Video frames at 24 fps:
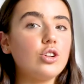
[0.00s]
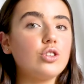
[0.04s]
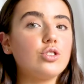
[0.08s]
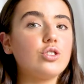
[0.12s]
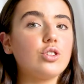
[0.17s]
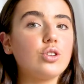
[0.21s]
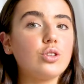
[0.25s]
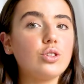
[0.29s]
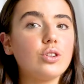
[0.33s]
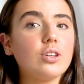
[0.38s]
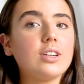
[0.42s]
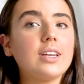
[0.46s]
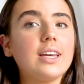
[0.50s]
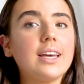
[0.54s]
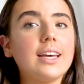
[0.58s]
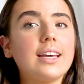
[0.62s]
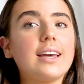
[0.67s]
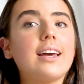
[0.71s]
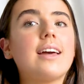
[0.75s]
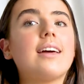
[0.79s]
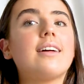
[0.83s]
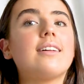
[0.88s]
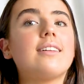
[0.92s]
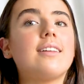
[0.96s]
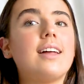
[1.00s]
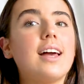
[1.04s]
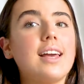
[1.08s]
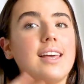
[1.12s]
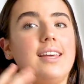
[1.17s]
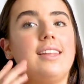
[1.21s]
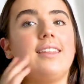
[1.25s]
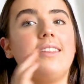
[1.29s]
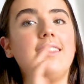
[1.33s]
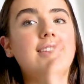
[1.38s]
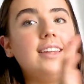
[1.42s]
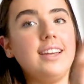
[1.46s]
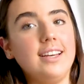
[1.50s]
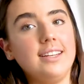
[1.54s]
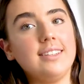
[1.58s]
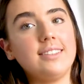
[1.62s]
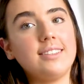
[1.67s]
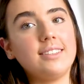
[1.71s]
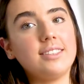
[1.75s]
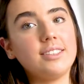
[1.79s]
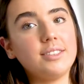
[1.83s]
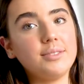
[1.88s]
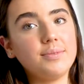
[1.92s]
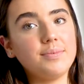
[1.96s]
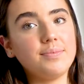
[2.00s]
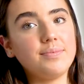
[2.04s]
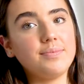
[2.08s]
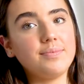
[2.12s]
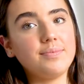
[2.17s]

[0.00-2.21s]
to looking like this.